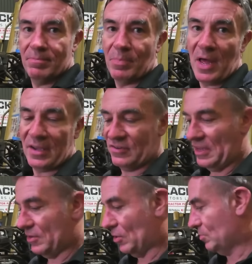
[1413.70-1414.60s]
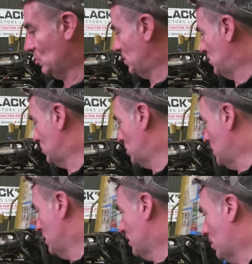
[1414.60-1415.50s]
Black sent it up to me, so
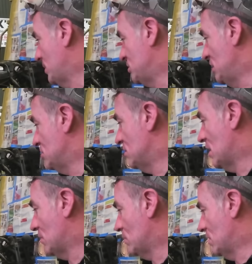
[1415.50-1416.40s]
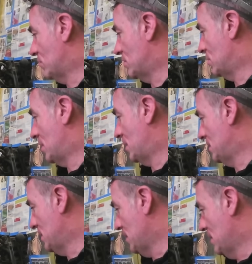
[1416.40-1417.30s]
I'll be changing that whenever
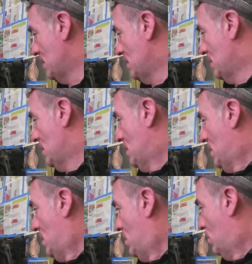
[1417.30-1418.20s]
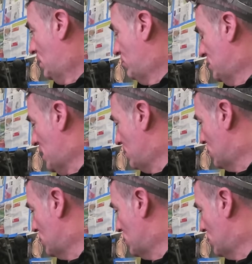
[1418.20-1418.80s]
the time